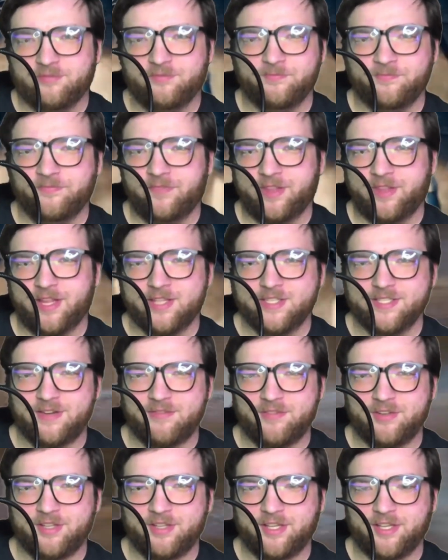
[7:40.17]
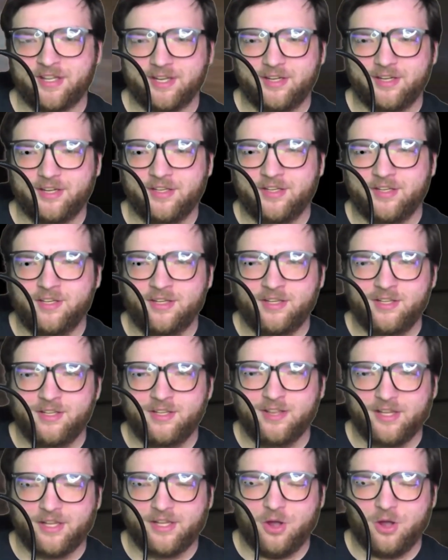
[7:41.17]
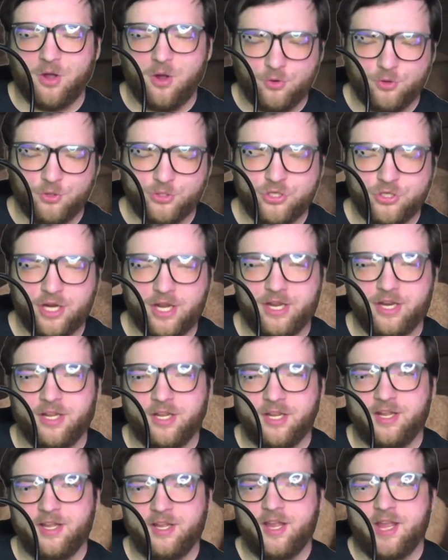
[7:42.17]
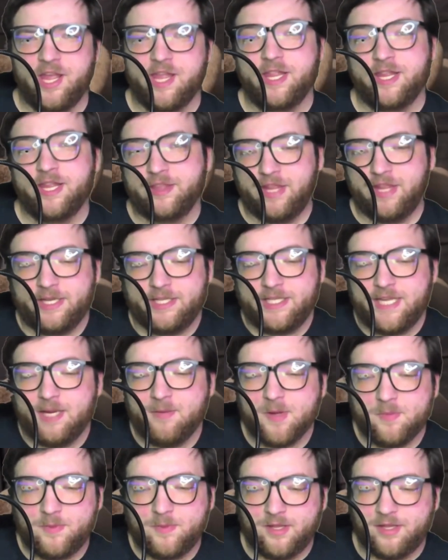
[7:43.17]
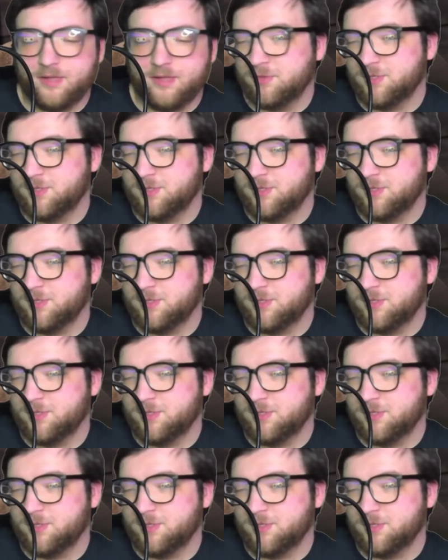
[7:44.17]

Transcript: And that's never like a like a oh shit. And they, they team up at the end, which